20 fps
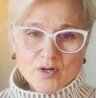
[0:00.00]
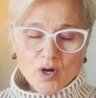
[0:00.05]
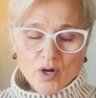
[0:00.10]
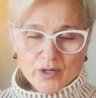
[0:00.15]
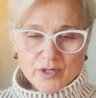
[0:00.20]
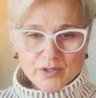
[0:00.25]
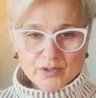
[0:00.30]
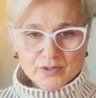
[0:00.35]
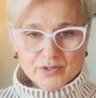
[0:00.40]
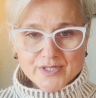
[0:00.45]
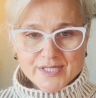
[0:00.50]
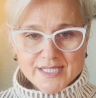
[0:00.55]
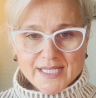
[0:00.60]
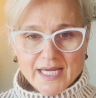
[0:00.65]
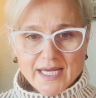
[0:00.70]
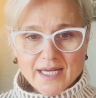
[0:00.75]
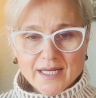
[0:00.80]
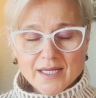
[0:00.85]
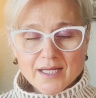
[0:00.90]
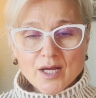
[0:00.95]
auditors
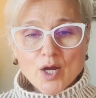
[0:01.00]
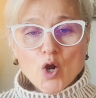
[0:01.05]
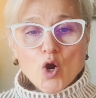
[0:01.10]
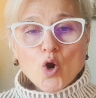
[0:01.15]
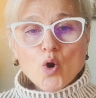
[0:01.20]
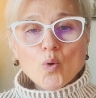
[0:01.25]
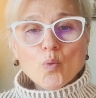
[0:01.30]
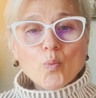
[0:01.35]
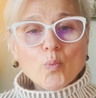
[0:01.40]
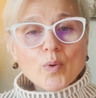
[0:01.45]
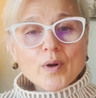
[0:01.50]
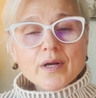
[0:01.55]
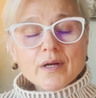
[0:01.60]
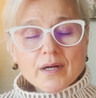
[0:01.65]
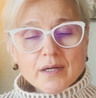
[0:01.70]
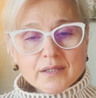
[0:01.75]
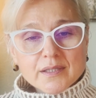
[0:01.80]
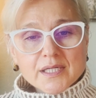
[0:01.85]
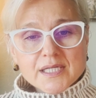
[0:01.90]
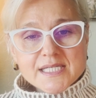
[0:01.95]
saying, we're
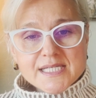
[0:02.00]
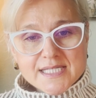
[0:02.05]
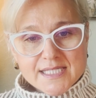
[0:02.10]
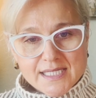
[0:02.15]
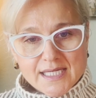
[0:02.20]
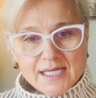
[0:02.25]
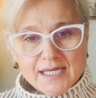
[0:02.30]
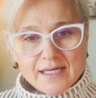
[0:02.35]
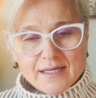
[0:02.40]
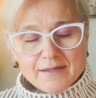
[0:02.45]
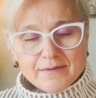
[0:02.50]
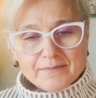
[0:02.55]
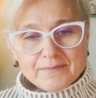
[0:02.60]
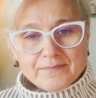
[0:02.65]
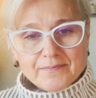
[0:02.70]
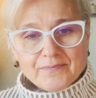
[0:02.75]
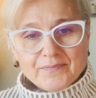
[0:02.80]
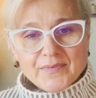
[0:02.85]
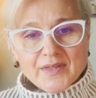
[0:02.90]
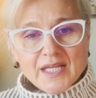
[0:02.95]
gonna see
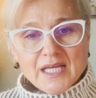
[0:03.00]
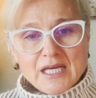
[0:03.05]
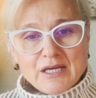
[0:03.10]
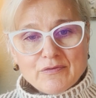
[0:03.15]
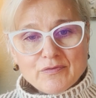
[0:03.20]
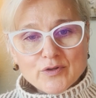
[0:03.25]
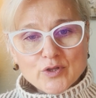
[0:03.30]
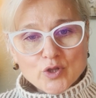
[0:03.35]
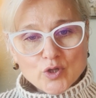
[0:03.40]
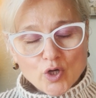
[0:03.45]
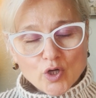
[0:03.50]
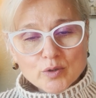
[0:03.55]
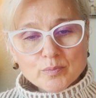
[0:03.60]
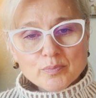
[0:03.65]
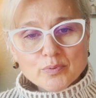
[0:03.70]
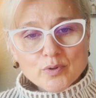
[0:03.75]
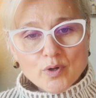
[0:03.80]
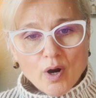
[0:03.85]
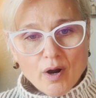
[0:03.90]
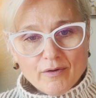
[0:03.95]
if a
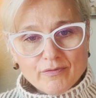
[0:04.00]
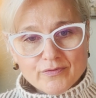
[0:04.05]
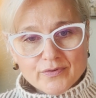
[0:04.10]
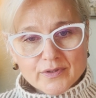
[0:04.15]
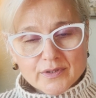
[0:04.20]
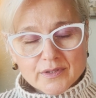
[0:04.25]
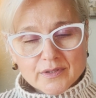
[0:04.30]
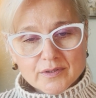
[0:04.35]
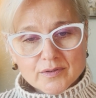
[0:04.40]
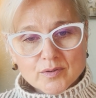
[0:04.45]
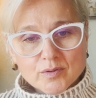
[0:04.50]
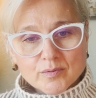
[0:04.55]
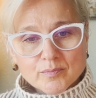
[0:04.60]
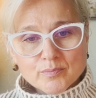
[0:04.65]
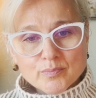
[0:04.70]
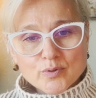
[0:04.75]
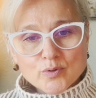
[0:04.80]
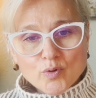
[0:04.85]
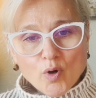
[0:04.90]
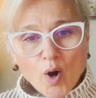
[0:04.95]
nonprofit
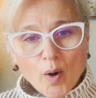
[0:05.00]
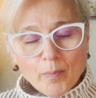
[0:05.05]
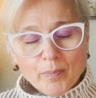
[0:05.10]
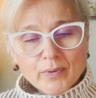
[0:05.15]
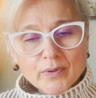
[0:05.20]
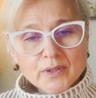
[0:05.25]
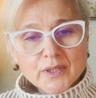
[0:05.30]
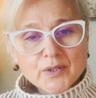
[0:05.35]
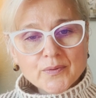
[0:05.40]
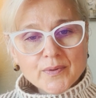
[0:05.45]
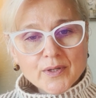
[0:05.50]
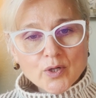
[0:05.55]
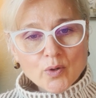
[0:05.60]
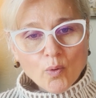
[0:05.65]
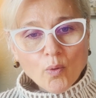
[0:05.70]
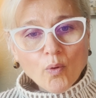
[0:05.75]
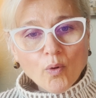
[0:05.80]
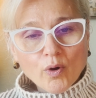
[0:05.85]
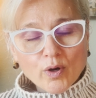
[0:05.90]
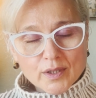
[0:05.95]
properly
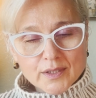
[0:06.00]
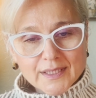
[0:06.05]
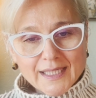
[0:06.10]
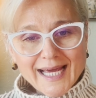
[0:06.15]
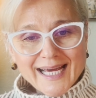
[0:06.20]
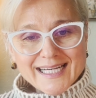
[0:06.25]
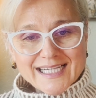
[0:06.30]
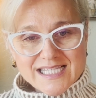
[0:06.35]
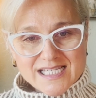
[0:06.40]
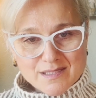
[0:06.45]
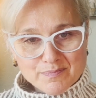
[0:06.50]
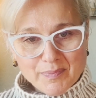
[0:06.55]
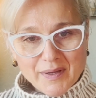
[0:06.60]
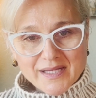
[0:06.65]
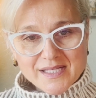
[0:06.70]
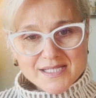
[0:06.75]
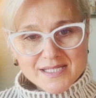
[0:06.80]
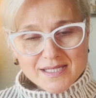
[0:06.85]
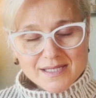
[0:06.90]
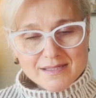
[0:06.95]
record
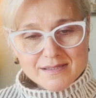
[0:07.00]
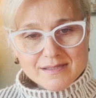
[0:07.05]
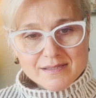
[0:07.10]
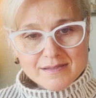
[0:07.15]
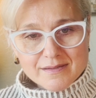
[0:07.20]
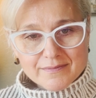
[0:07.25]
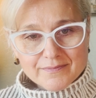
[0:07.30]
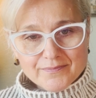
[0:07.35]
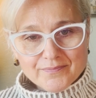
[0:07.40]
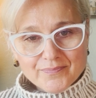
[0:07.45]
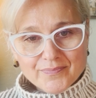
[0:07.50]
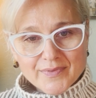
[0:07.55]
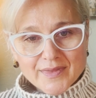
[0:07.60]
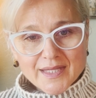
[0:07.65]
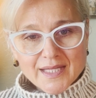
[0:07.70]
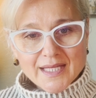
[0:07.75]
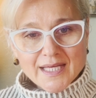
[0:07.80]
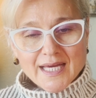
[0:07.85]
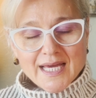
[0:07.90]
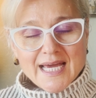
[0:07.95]
expenses
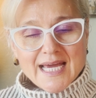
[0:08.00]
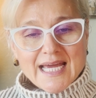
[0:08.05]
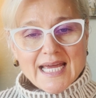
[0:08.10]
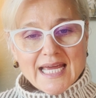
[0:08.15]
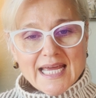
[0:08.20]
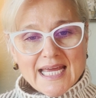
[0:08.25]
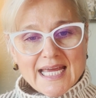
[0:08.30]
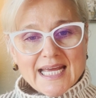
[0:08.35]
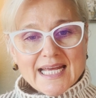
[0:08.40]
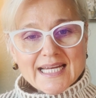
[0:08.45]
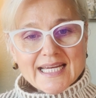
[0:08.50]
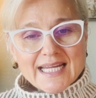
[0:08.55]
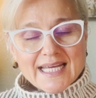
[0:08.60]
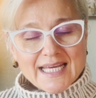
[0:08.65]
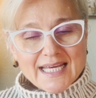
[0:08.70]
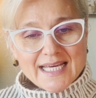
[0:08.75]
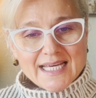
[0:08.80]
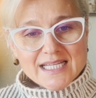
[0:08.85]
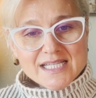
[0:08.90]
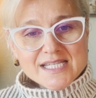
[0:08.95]
in
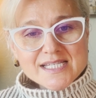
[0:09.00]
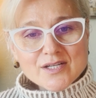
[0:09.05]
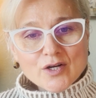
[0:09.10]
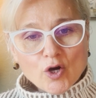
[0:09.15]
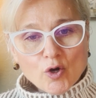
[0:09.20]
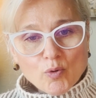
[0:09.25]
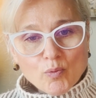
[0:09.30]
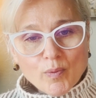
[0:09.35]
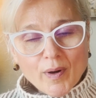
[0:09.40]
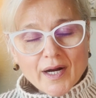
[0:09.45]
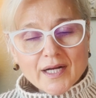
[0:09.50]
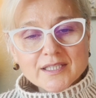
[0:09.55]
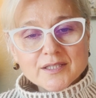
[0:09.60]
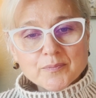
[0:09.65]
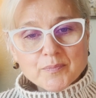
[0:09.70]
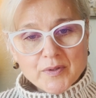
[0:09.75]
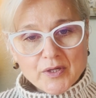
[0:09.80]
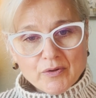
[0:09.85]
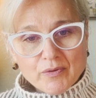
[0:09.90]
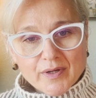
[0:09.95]
its correct
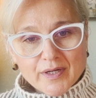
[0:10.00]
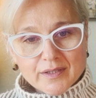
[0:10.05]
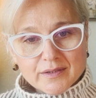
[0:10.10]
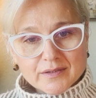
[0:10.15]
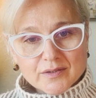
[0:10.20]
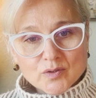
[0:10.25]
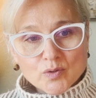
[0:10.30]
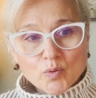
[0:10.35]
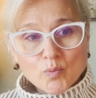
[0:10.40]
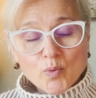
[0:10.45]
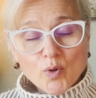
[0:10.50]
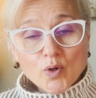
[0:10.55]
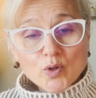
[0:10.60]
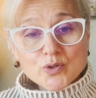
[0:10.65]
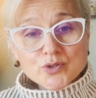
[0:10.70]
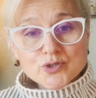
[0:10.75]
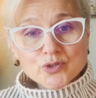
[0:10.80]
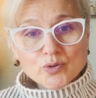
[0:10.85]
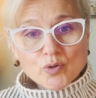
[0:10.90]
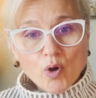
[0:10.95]
period. We
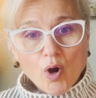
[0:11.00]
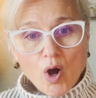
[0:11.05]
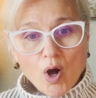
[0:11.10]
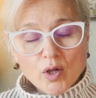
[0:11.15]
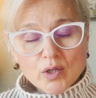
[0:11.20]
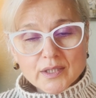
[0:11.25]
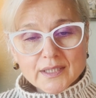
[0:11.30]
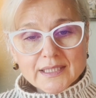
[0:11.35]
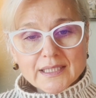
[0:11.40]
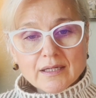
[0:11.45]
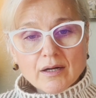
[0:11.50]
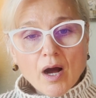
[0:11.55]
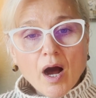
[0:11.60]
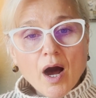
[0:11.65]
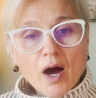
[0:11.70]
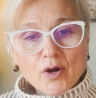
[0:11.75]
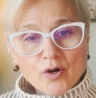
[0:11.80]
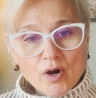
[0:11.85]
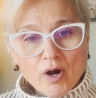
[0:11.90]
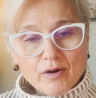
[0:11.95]
also call it
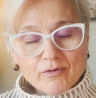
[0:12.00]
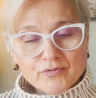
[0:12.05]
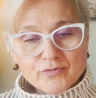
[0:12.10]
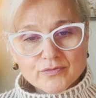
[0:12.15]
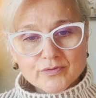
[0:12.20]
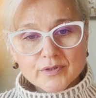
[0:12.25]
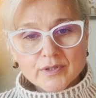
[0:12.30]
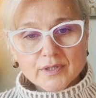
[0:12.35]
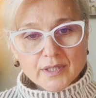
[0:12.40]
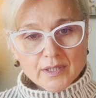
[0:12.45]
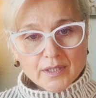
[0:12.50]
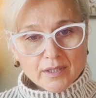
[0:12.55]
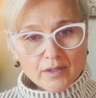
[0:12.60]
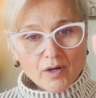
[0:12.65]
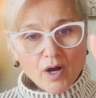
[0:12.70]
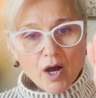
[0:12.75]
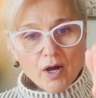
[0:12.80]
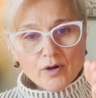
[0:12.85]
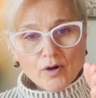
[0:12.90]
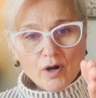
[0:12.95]
cutoff.
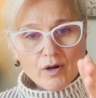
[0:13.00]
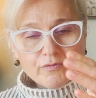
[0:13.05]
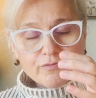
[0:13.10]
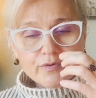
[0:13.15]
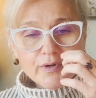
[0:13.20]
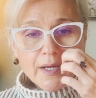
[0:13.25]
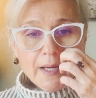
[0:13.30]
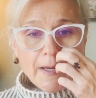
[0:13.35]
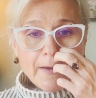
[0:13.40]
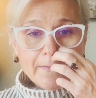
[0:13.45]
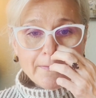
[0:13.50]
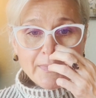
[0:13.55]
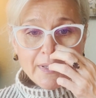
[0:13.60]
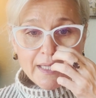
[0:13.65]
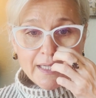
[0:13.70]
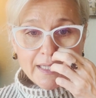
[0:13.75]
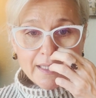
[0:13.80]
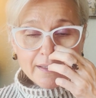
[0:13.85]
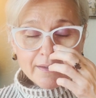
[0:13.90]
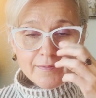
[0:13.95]
Cutoff,
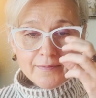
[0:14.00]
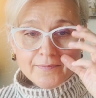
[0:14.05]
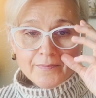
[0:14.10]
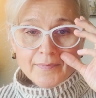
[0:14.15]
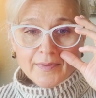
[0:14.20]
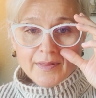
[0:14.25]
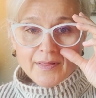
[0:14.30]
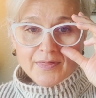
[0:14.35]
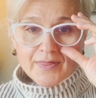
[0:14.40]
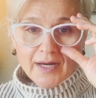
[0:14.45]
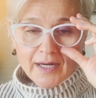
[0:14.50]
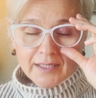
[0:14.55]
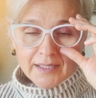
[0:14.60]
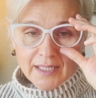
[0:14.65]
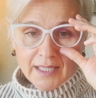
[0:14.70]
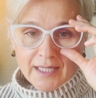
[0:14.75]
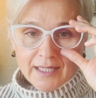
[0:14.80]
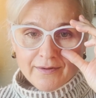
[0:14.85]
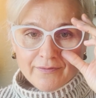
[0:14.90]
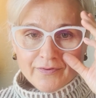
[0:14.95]
meaning that
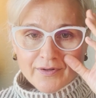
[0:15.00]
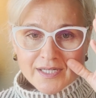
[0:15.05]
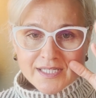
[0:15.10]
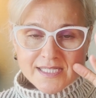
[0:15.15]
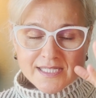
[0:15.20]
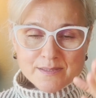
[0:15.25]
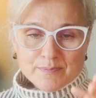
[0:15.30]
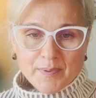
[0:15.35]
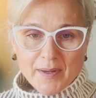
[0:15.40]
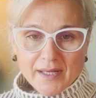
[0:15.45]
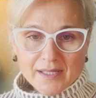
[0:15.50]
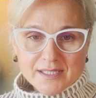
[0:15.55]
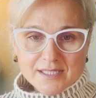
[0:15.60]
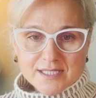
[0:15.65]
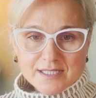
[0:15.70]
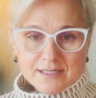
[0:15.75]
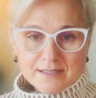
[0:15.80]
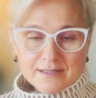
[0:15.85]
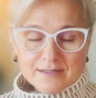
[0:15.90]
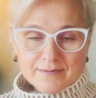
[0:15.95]
if
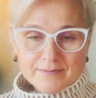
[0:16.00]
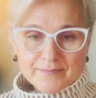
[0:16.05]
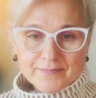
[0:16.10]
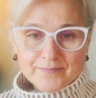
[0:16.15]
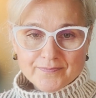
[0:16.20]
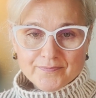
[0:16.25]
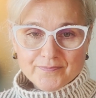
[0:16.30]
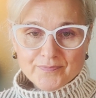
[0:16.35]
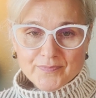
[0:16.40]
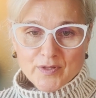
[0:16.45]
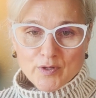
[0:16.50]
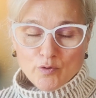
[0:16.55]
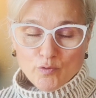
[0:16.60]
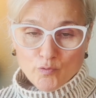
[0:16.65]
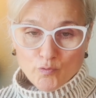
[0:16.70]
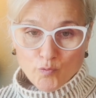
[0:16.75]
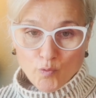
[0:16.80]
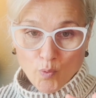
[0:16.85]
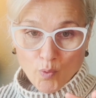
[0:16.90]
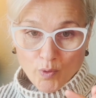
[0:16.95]
expense
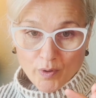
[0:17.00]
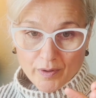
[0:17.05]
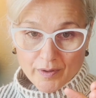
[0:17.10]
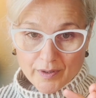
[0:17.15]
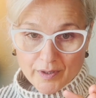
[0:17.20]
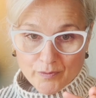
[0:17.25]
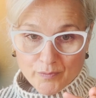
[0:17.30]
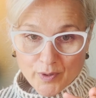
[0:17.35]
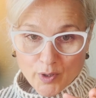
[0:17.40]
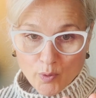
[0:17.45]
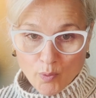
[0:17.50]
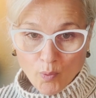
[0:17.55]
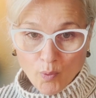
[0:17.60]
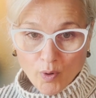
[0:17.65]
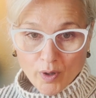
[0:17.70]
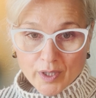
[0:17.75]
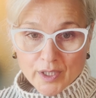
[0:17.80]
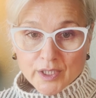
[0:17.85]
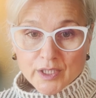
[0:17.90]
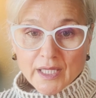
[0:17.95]
for
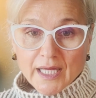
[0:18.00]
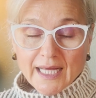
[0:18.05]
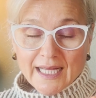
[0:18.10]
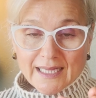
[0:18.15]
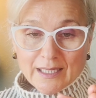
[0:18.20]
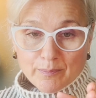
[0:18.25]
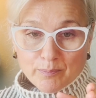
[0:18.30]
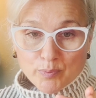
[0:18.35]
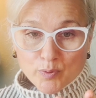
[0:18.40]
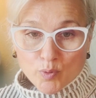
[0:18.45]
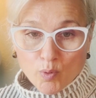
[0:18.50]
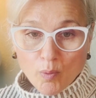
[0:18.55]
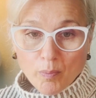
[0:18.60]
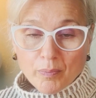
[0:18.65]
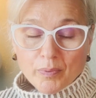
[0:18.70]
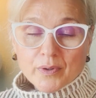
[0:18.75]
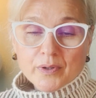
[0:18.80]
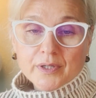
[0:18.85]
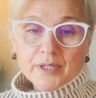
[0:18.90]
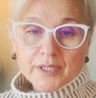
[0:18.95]
recorded in a
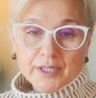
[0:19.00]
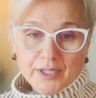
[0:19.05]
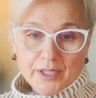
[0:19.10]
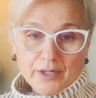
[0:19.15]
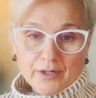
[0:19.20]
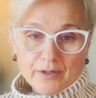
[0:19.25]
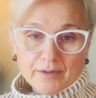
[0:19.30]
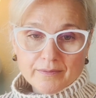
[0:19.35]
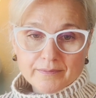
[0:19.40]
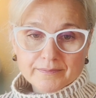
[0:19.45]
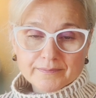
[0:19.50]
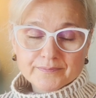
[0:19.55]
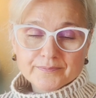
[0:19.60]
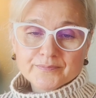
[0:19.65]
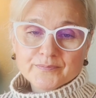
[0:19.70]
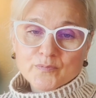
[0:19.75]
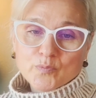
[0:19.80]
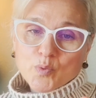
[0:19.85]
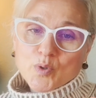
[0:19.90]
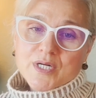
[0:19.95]
proper year.
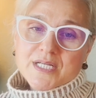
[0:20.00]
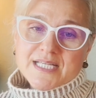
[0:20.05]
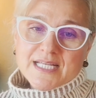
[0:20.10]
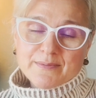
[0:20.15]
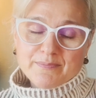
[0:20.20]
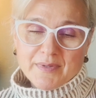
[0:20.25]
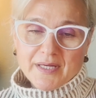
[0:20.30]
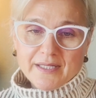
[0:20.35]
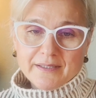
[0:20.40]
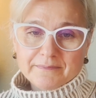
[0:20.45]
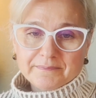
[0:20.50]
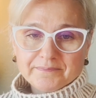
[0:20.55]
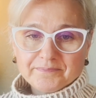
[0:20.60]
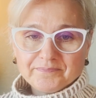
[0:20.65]
What does it mean?